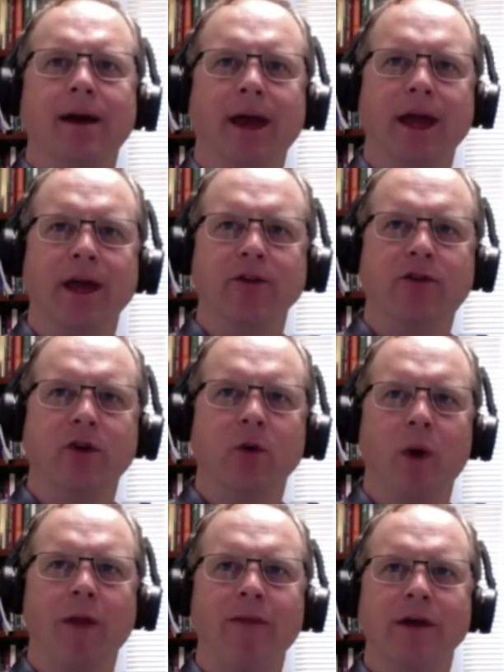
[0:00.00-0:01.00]
into
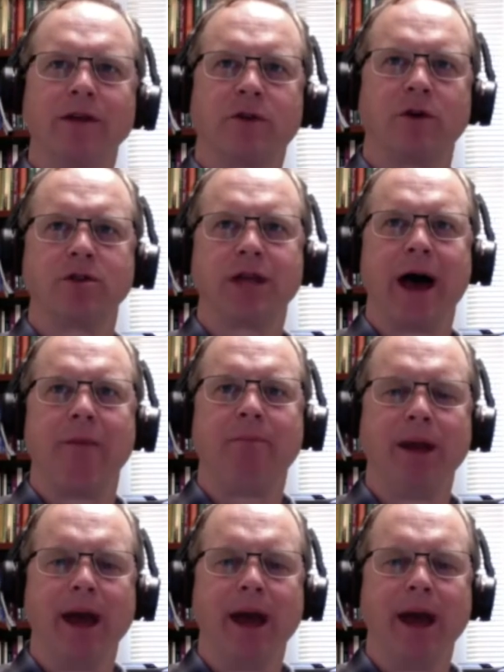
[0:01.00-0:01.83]
when this first happened,